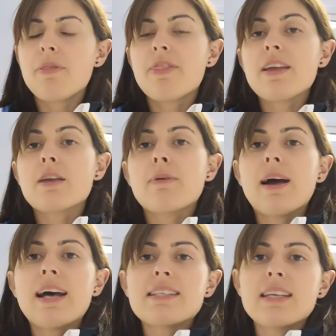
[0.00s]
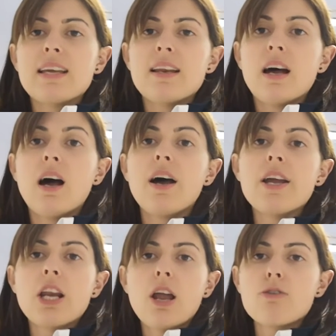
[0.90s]
Think about adding in high
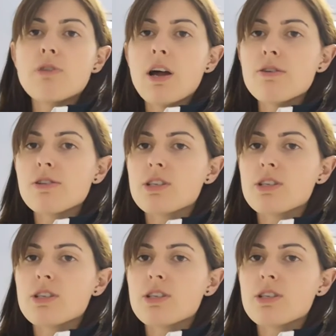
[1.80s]
and low rows.